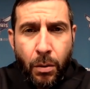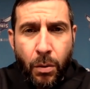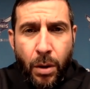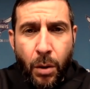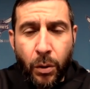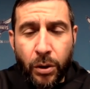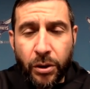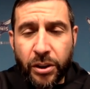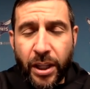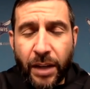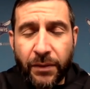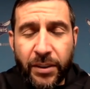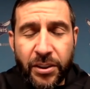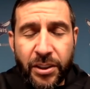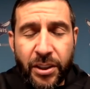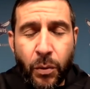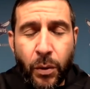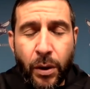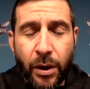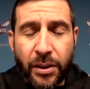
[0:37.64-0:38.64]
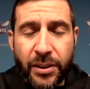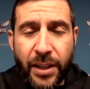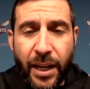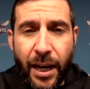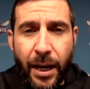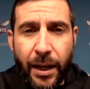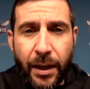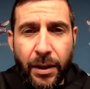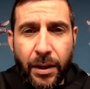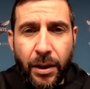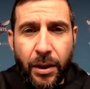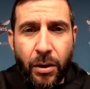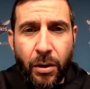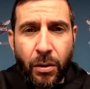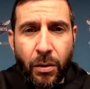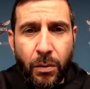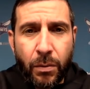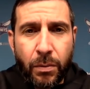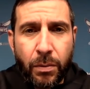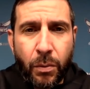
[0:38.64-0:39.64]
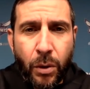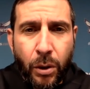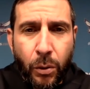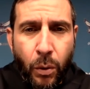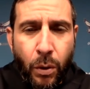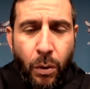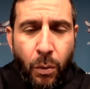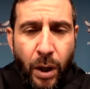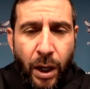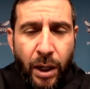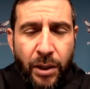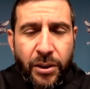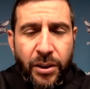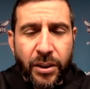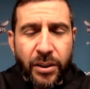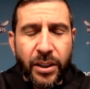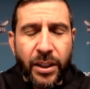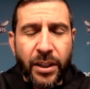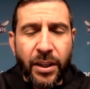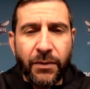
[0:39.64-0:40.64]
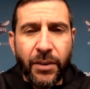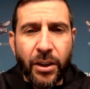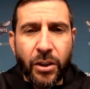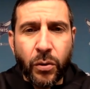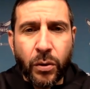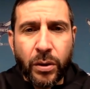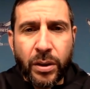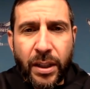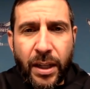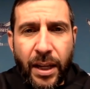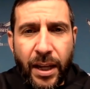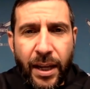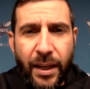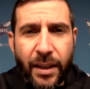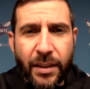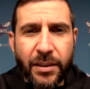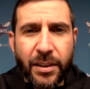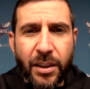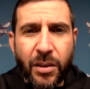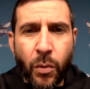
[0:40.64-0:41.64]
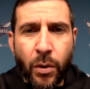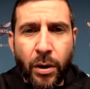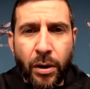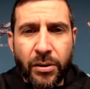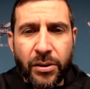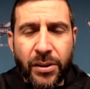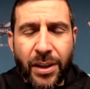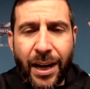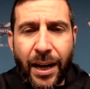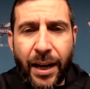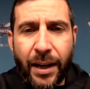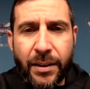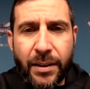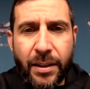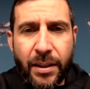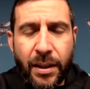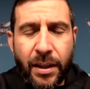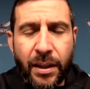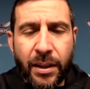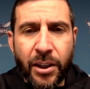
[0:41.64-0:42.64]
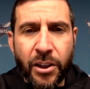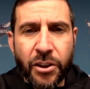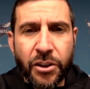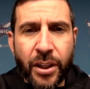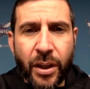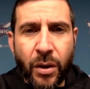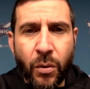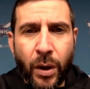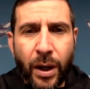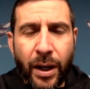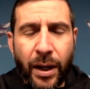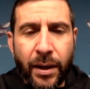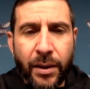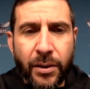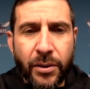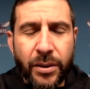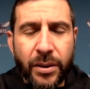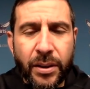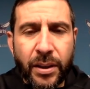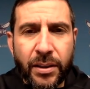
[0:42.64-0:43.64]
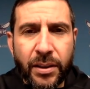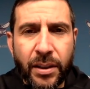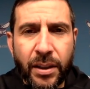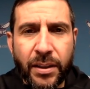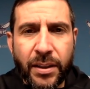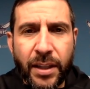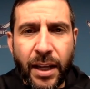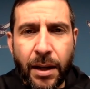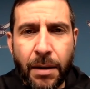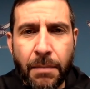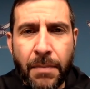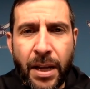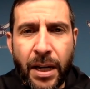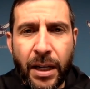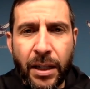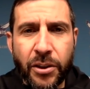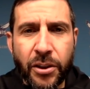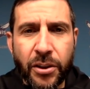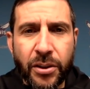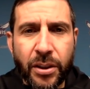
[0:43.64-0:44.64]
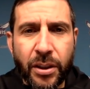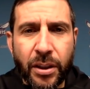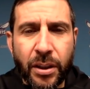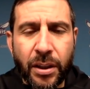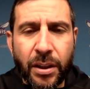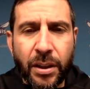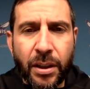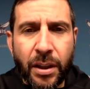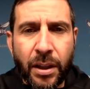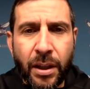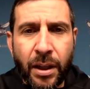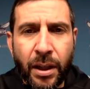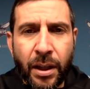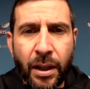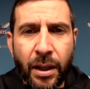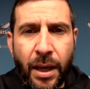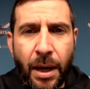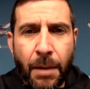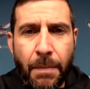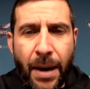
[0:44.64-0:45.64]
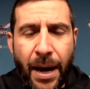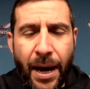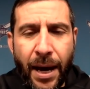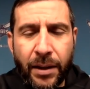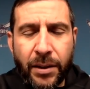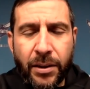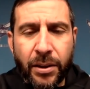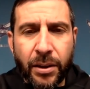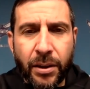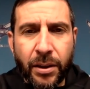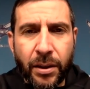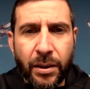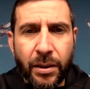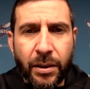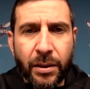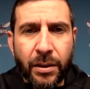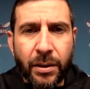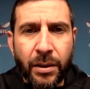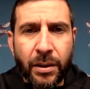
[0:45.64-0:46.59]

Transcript: Well, we'll just have to see where he's at. You know, we'll we'll watch his individual today, see where he's at conditioning-wise. It's going to take a minute just to get back to